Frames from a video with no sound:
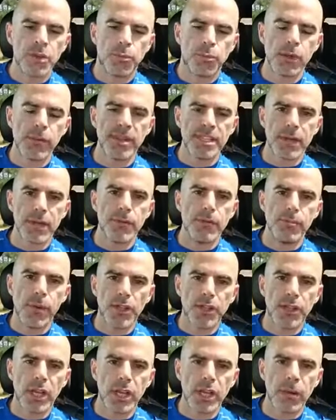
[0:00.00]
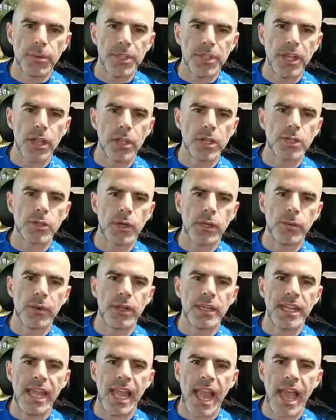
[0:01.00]
Pretty much every month, going to come up with another
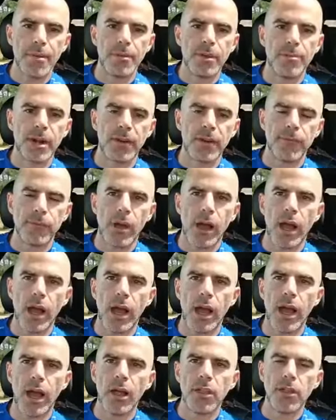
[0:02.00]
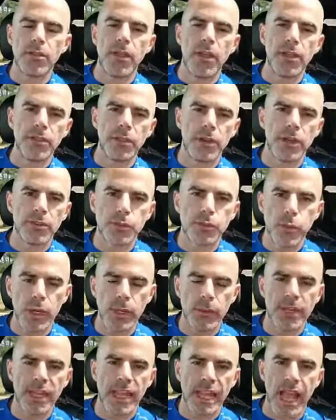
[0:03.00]
twenty-one day habit. But other than the
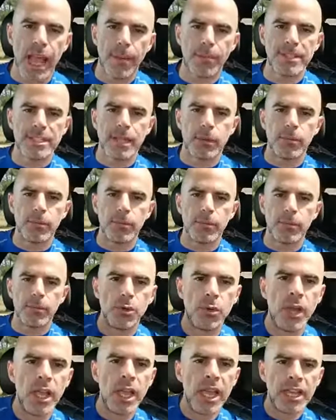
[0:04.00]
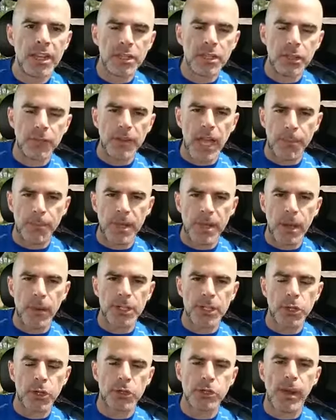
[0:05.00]
twenty-one day habits that we do here in the V I P, I
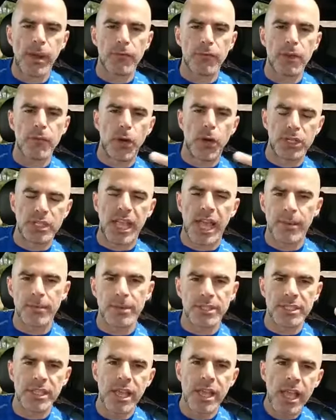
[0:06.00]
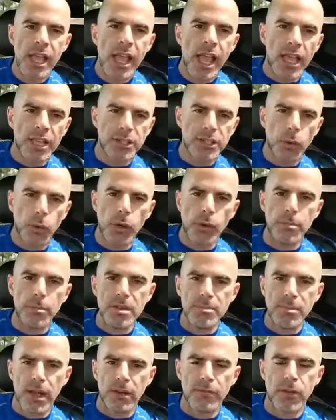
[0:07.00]
want to talk to you about reverse habits. And so, what do I
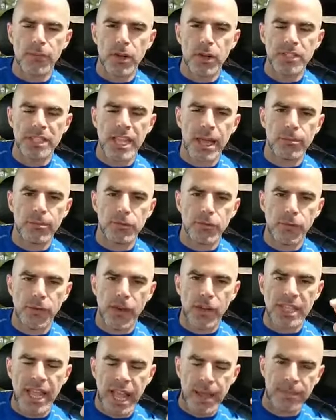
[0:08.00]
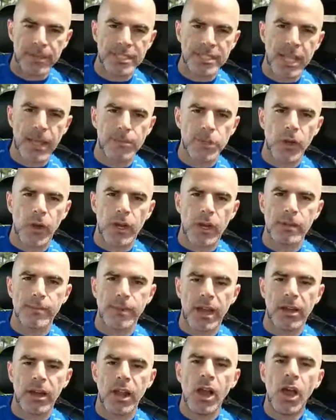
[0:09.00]
mean by reverse habits? Reverse habits I'm talking
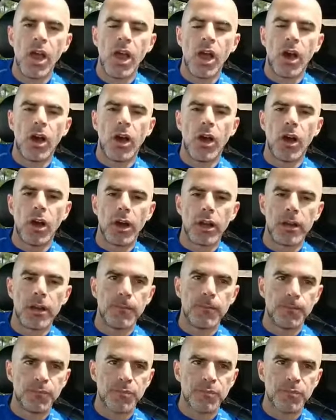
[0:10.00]
about are